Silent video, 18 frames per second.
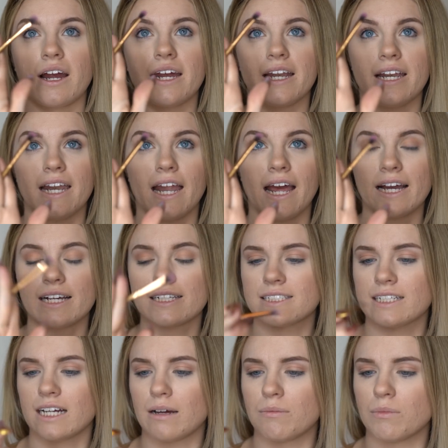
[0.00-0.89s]
All right,
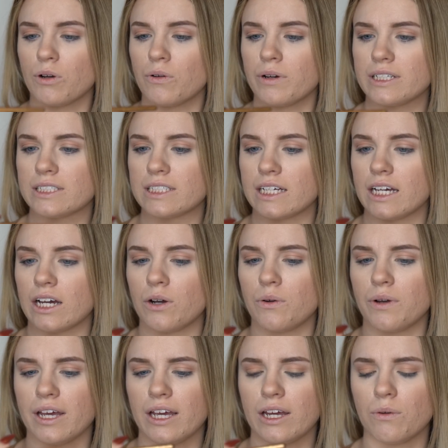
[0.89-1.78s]
next I'm going to
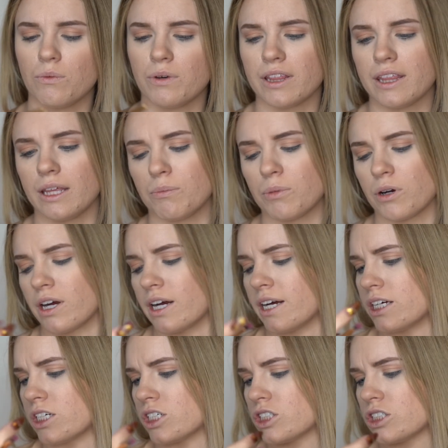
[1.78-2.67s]
go in with the
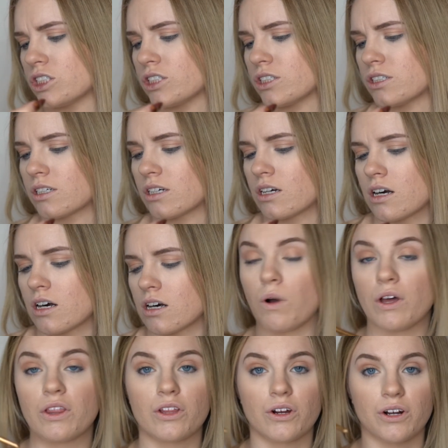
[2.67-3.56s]
brush
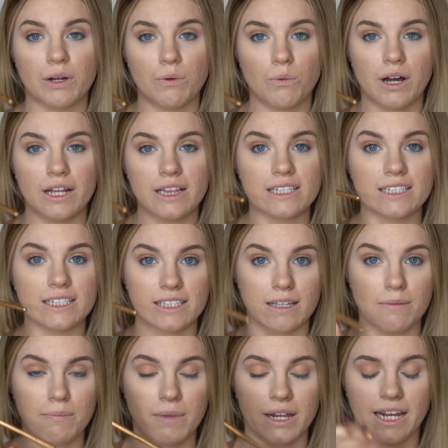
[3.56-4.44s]
131. This is
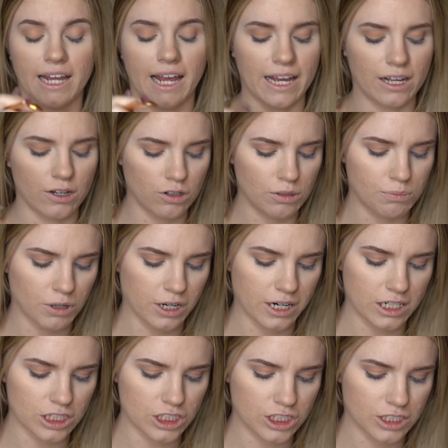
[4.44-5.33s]
the mini angled
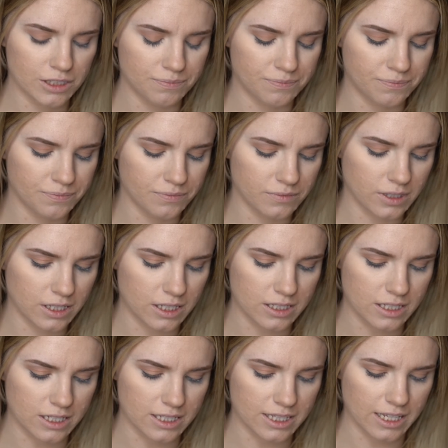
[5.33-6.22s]
brush.
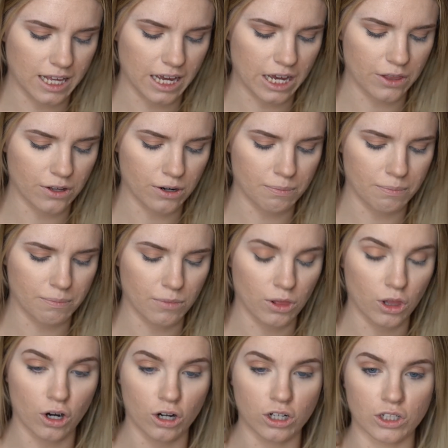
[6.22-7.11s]
This is the other
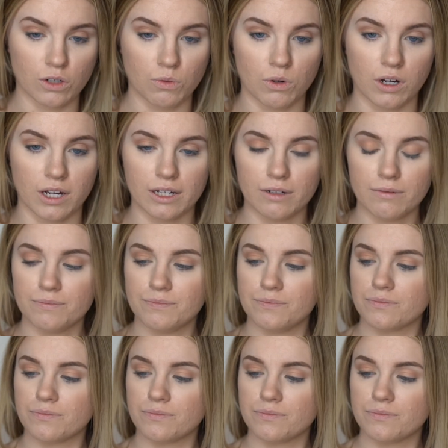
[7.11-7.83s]
larger one.